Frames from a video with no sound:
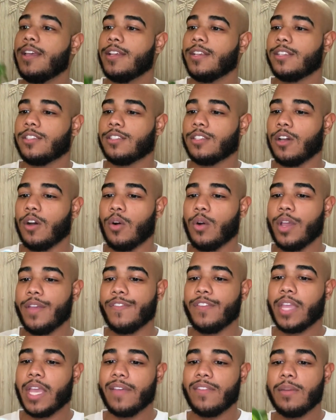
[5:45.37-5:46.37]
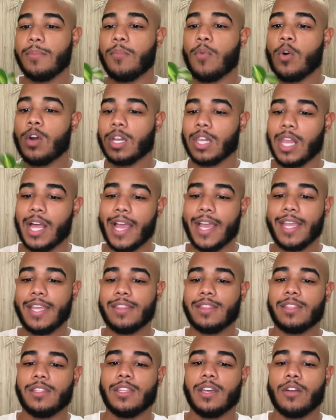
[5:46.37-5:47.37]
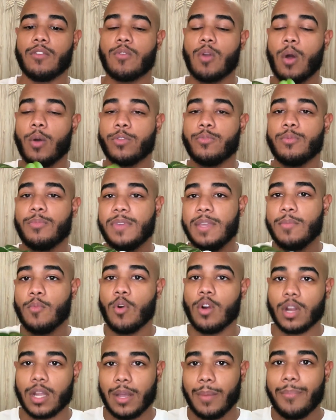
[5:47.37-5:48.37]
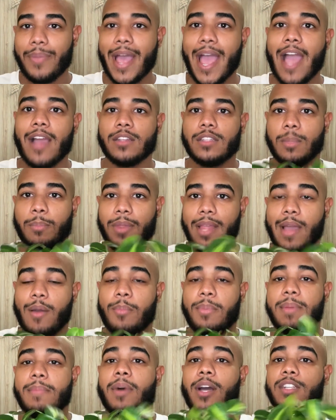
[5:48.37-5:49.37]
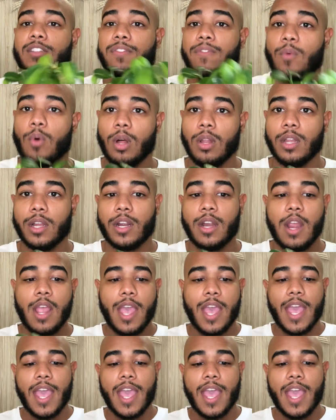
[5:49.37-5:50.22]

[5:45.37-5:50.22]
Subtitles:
So if you give it more light, the growth will be more compact. The plant will be much fuller.